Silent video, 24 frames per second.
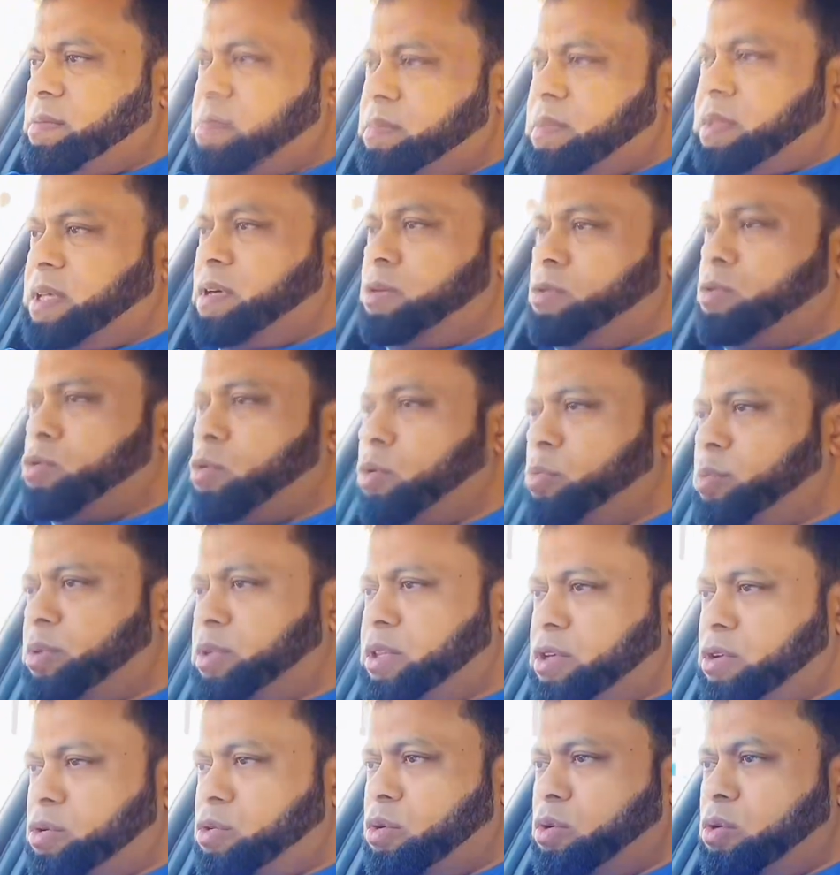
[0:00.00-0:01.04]
They could open the
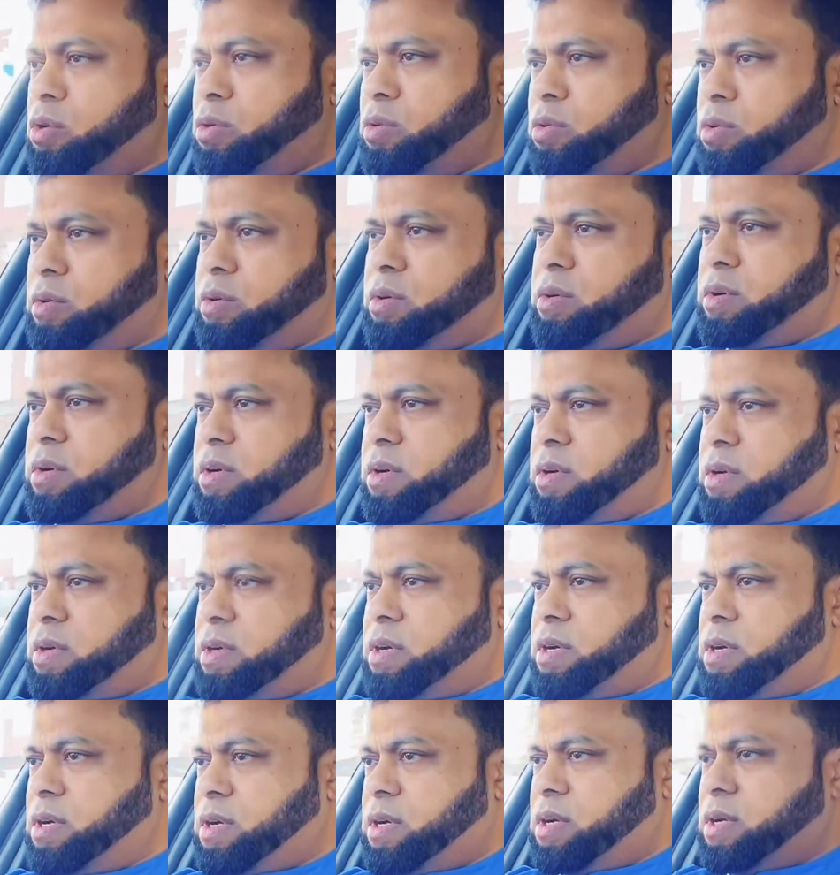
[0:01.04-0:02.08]
door.
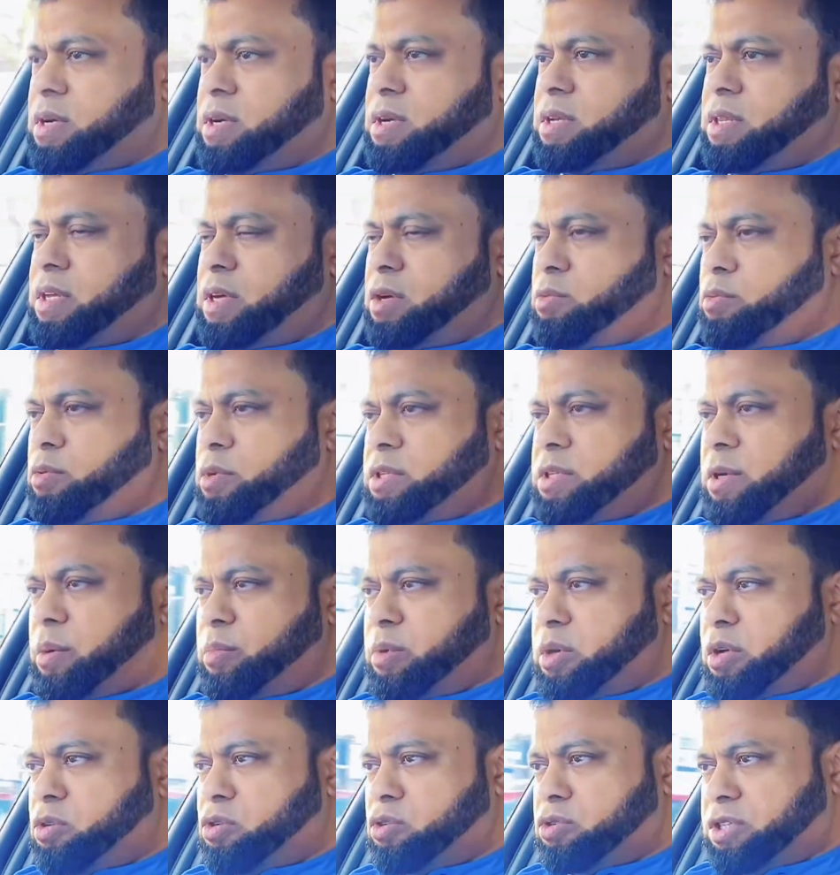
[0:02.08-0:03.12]
There could be somebody
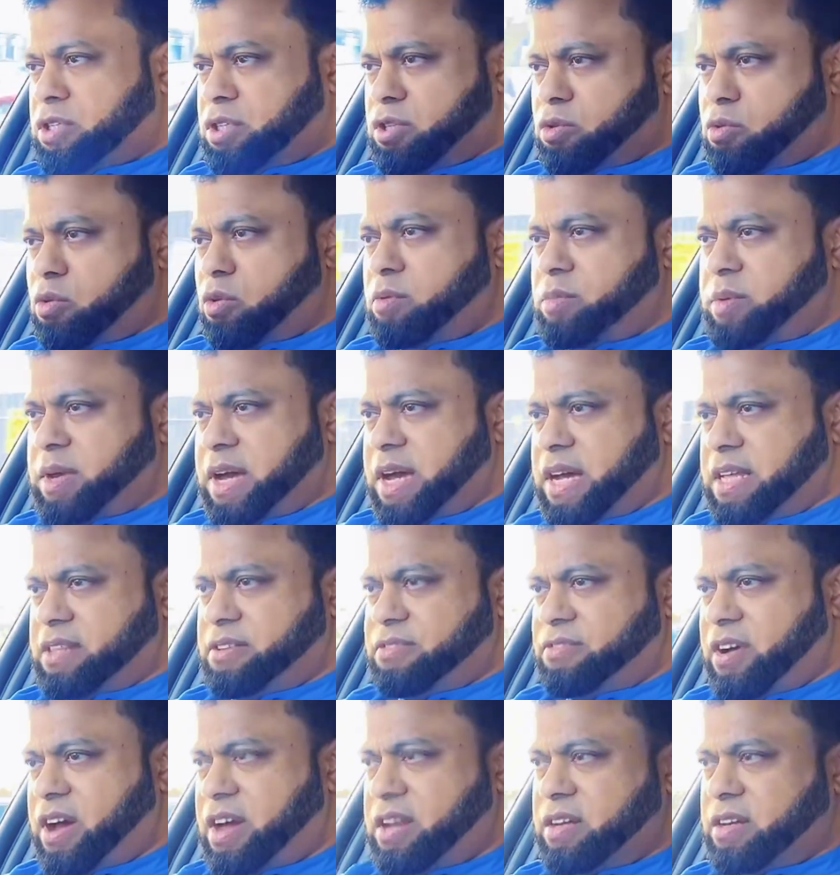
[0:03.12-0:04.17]
crossing the road behind the
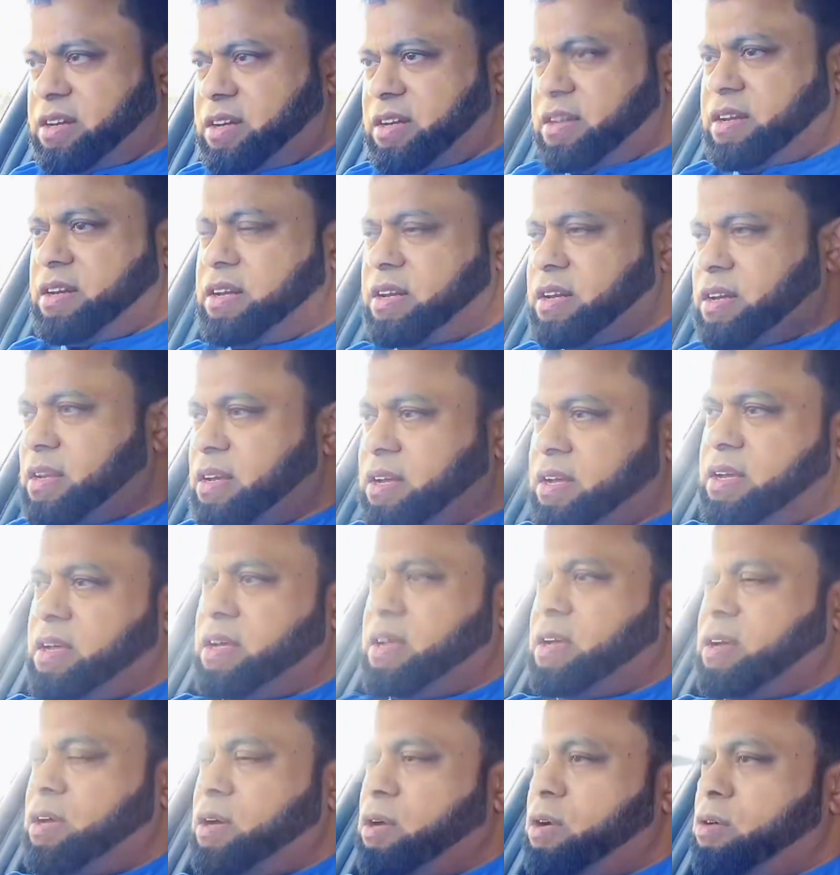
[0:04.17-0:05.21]
van.
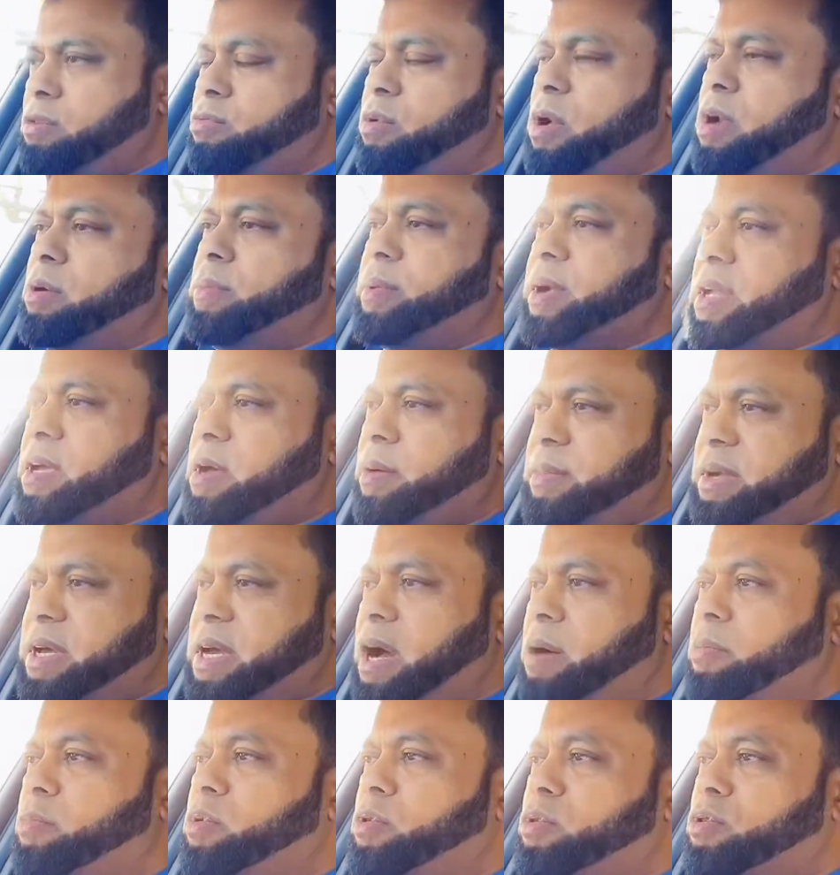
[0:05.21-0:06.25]
Roundabout coming
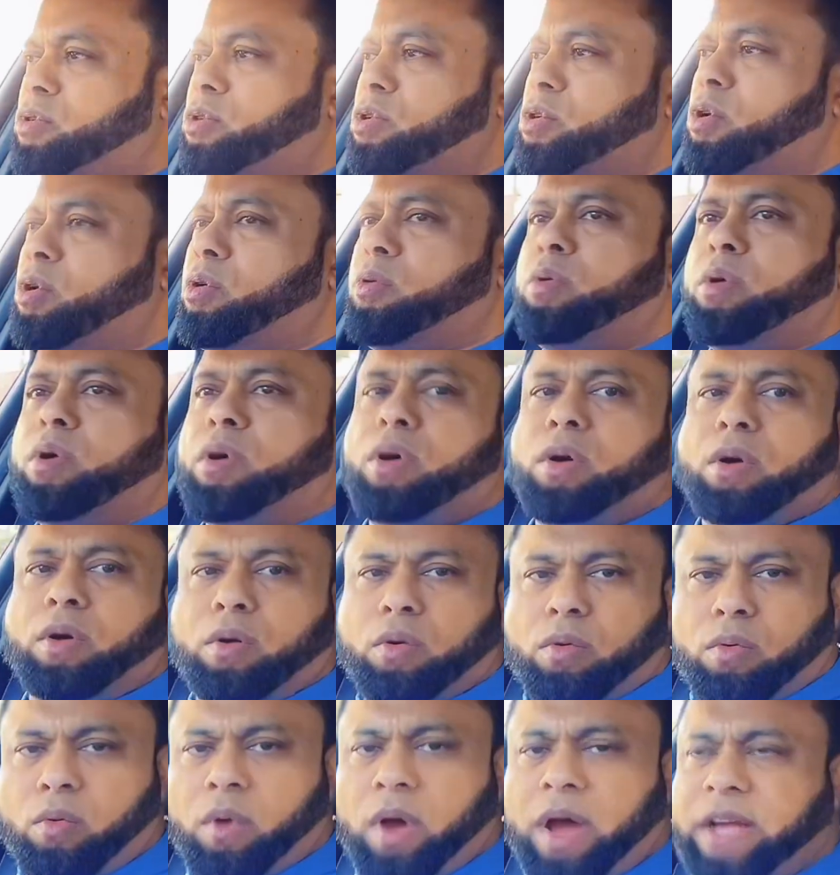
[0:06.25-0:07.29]
up, we're going to go
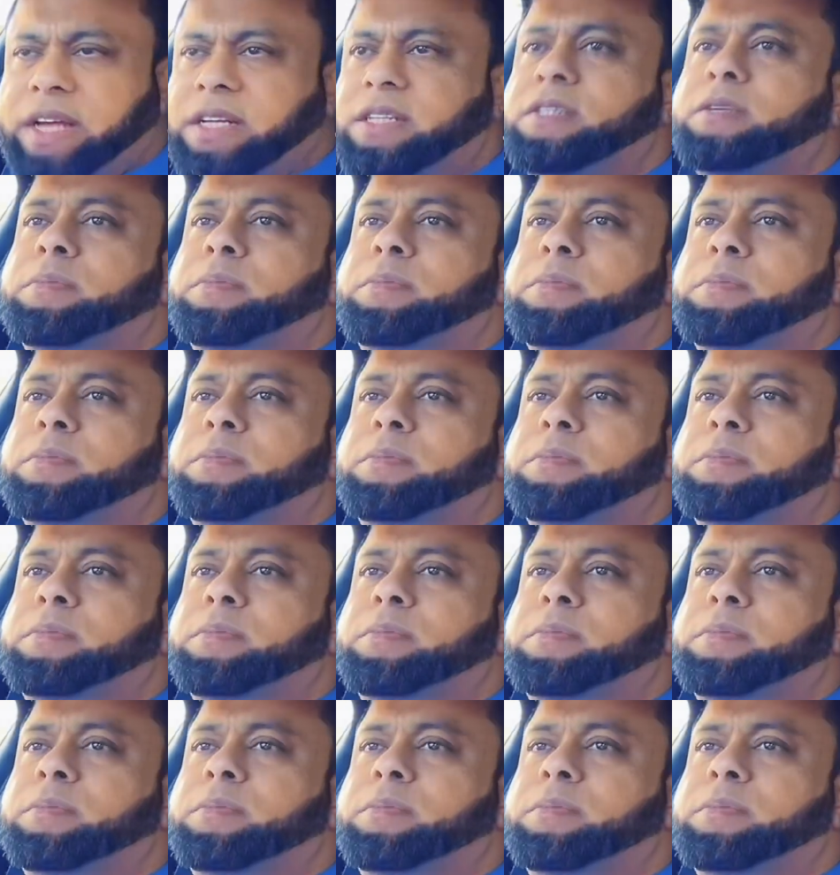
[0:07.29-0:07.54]
right.